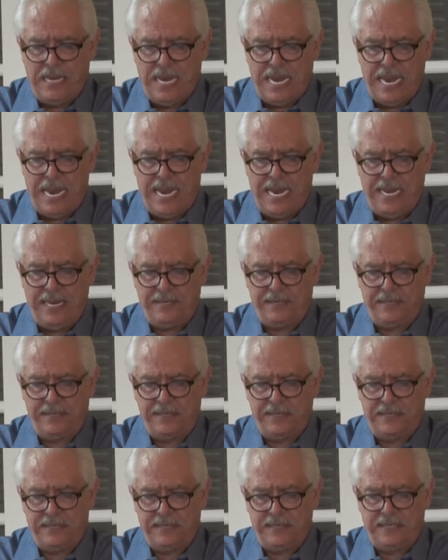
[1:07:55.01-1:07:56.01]
And
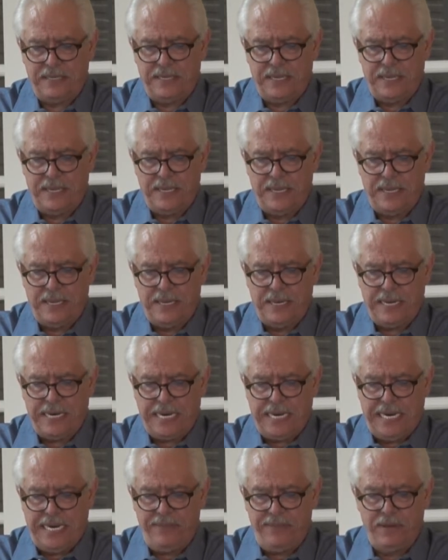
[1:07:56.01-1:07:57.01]

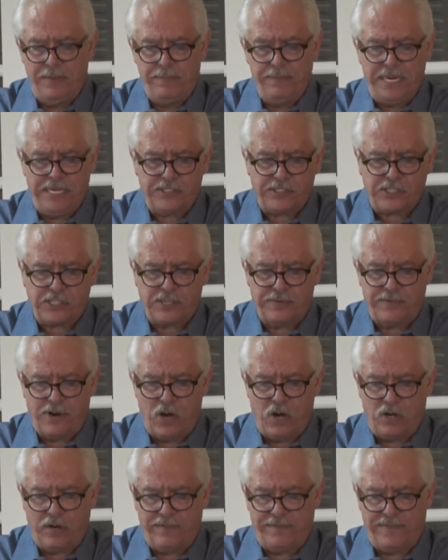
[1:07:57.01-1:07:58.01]
in the midst of
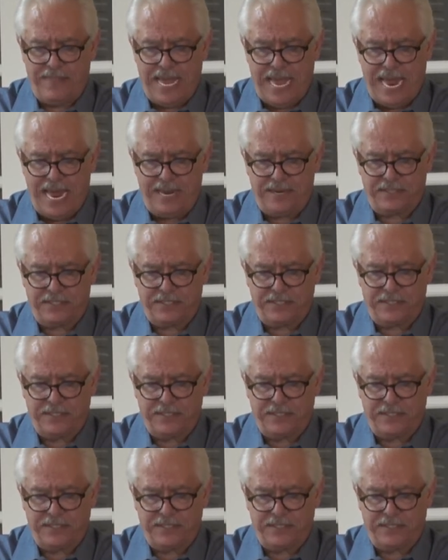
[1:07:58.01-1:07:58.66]
all of that,